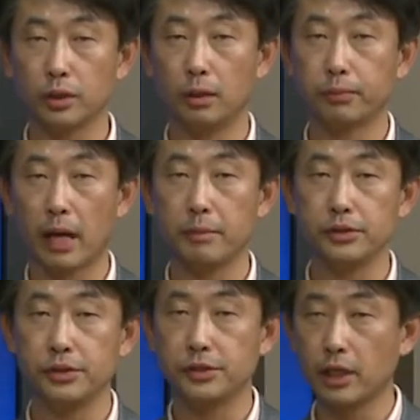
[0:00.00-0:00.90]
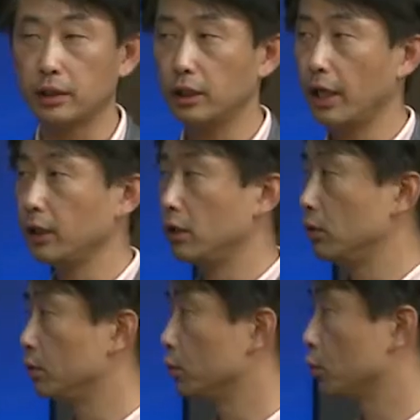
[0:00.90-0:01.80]
premises are related
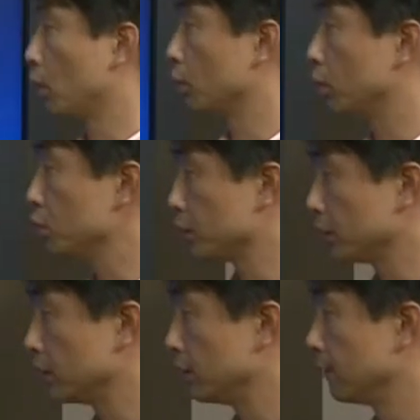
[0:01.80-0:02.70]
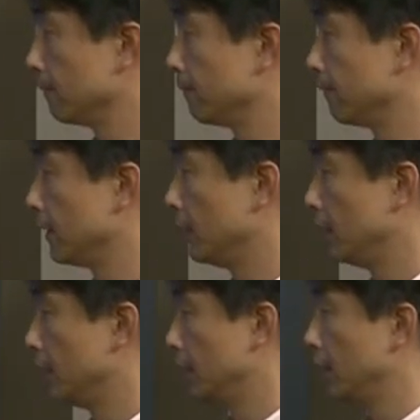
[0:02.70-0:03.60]
to the conclusion.
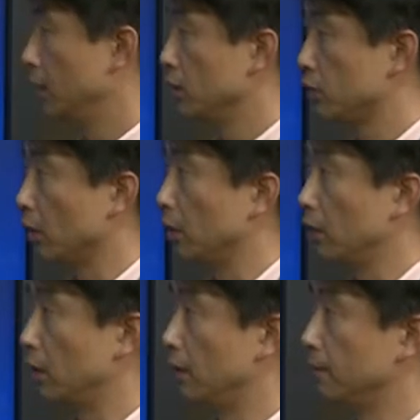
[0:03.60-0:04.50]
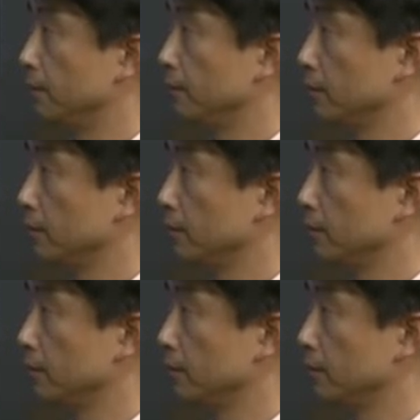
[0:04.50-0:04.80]
So